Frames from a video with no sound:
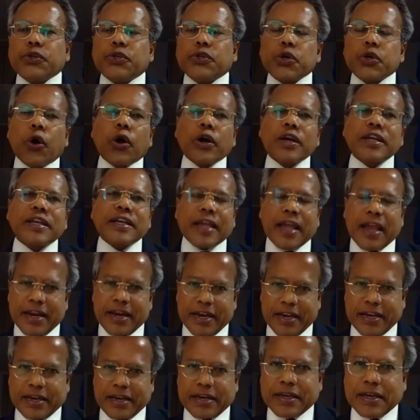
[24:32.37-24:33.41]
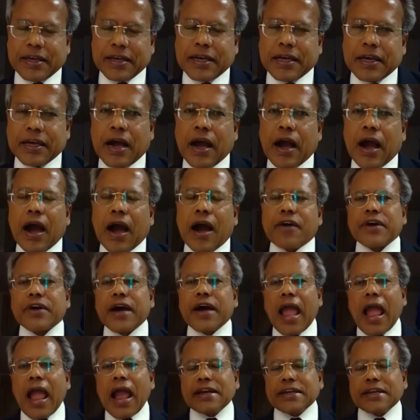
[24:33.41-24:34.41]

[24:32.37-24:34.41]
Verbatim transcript: John Kennan, our